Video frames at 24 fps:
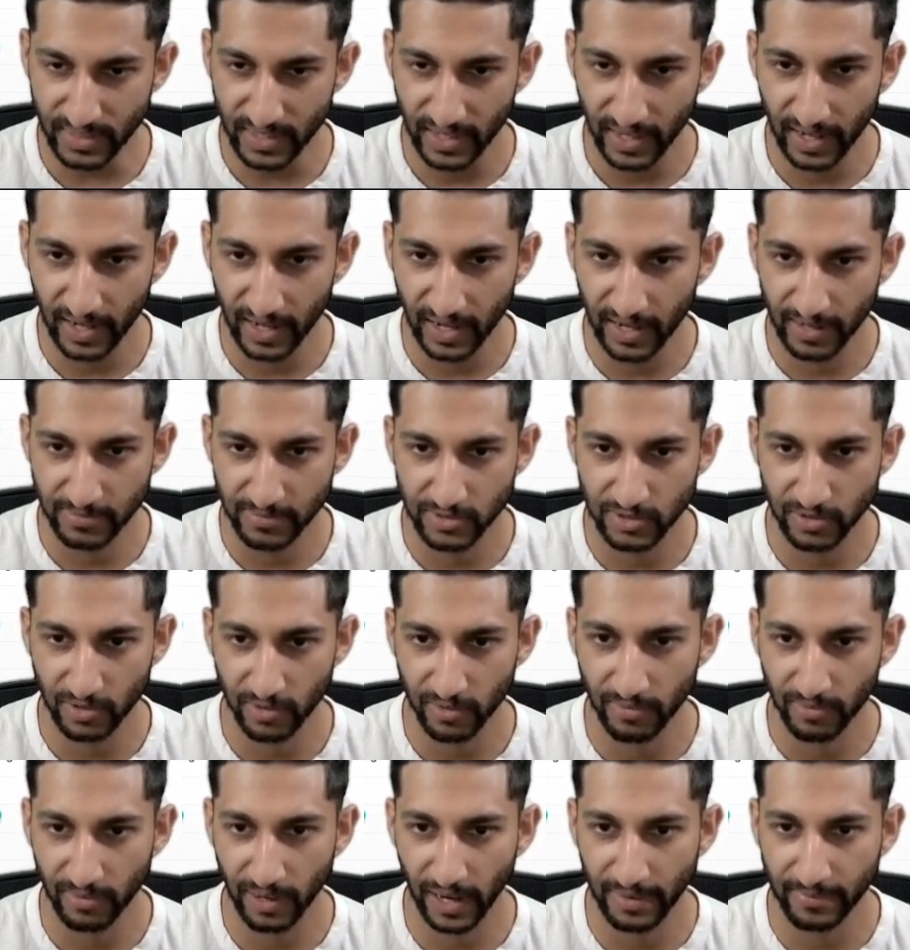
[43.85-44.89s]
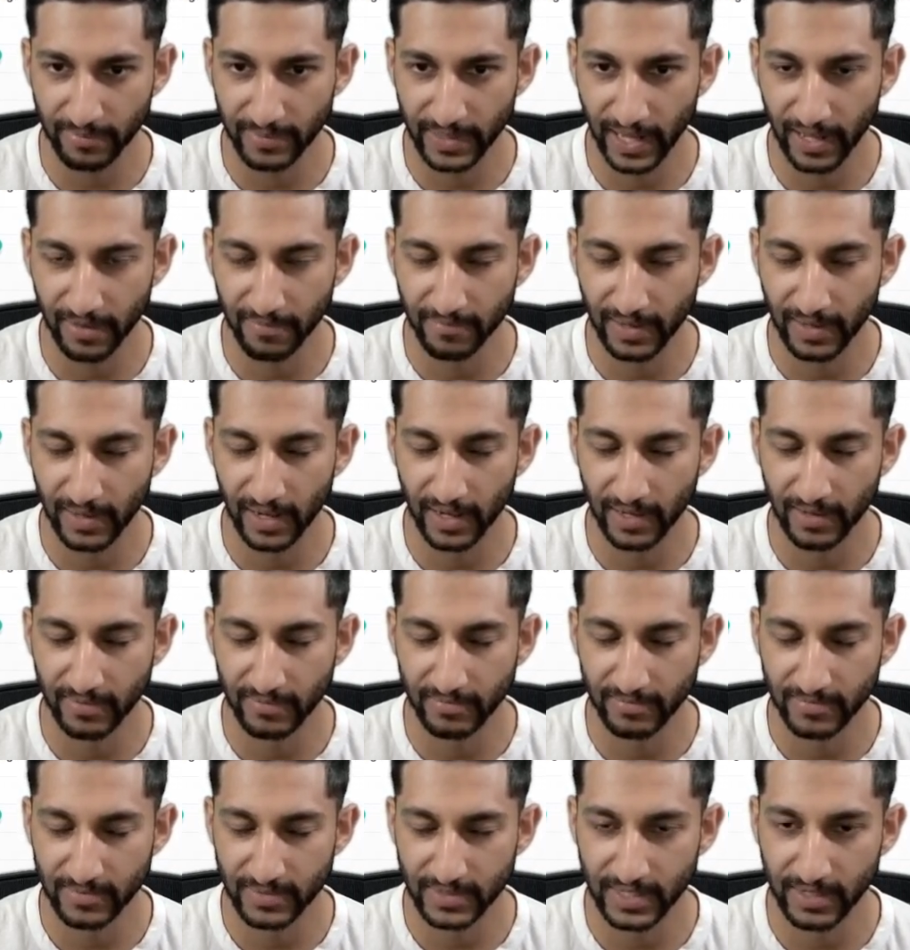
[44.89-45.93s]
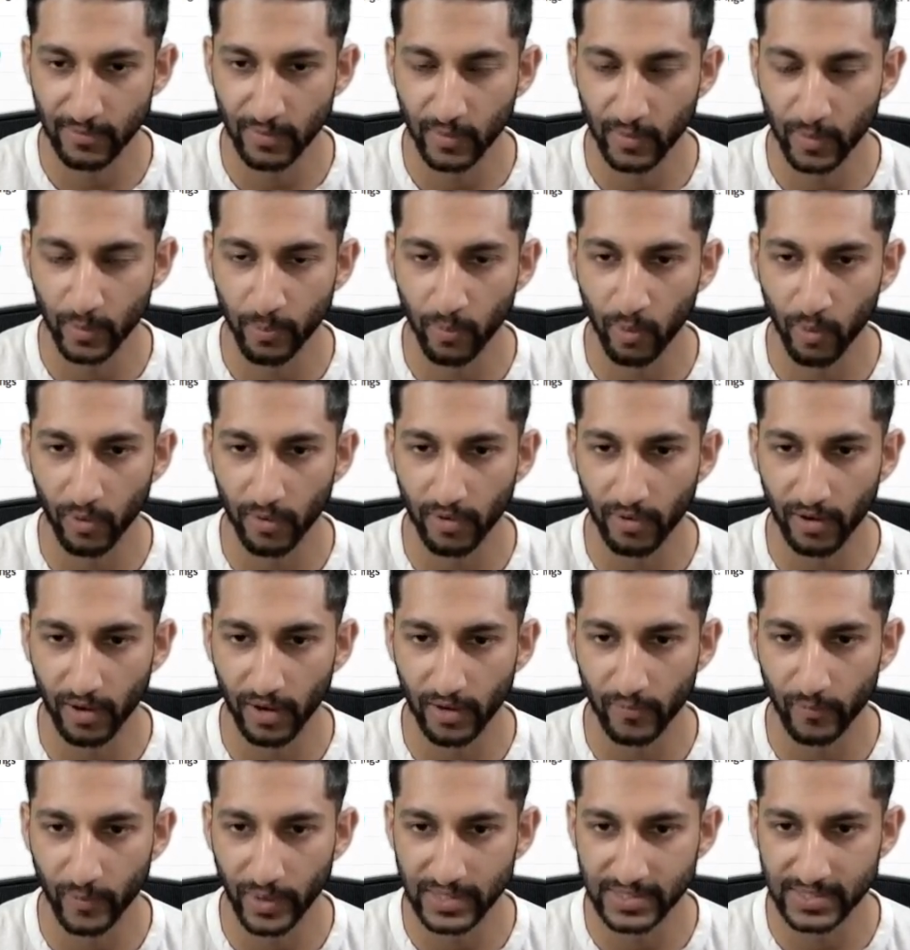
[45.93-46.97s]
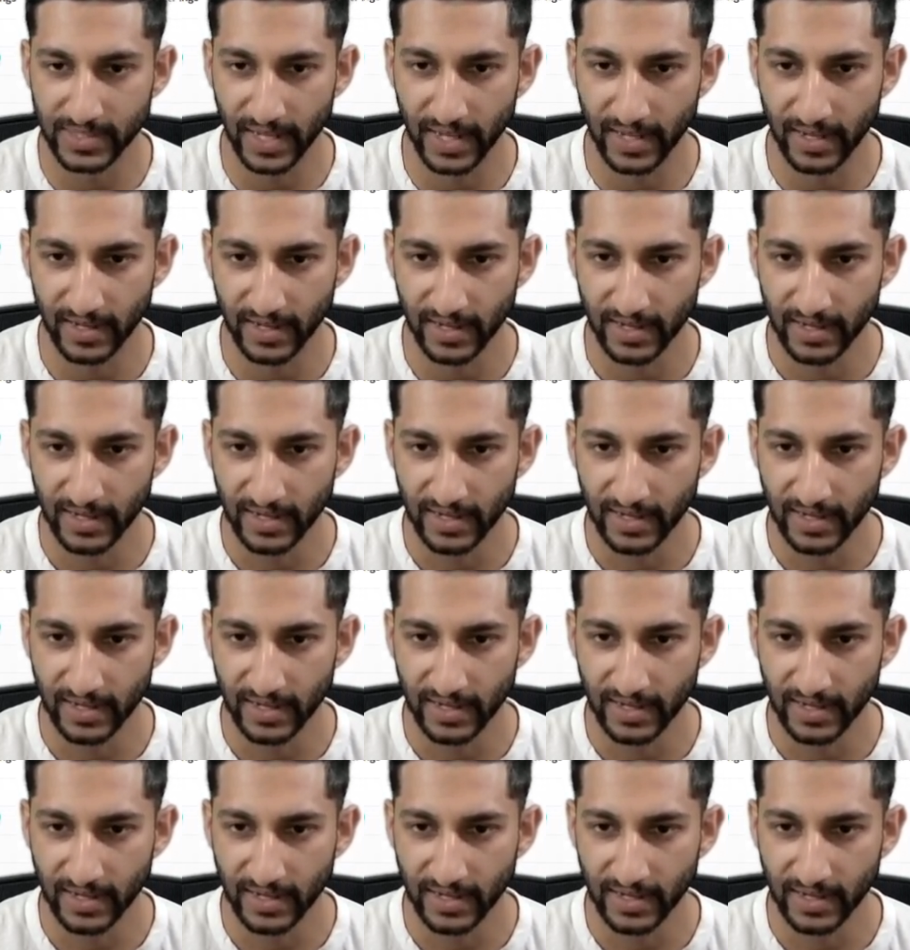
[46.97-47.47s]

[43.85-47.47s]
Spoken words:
So I did a report on Wednesday.